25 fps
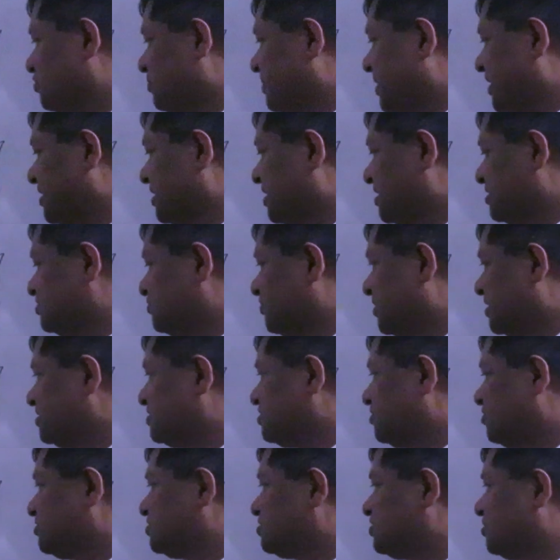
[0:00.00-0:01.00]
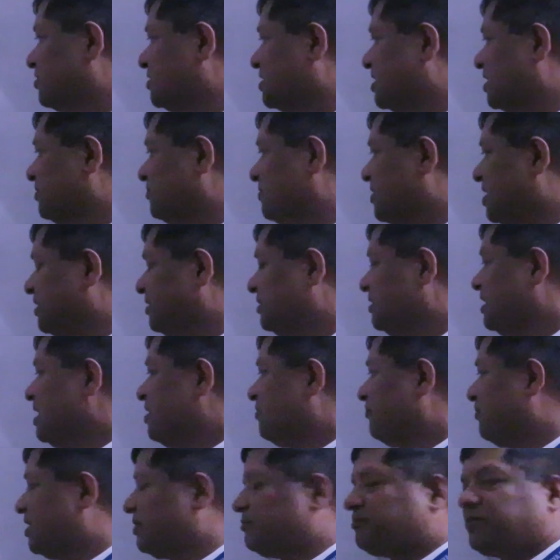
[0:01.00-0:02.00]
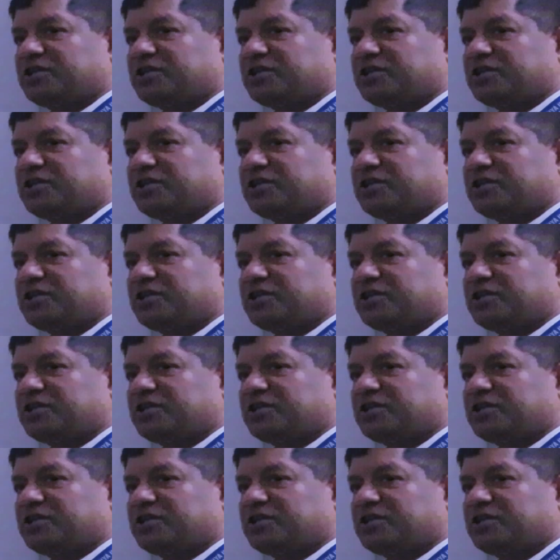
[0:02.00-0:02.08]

2, binary is 1, 0, 0 carry 1. 1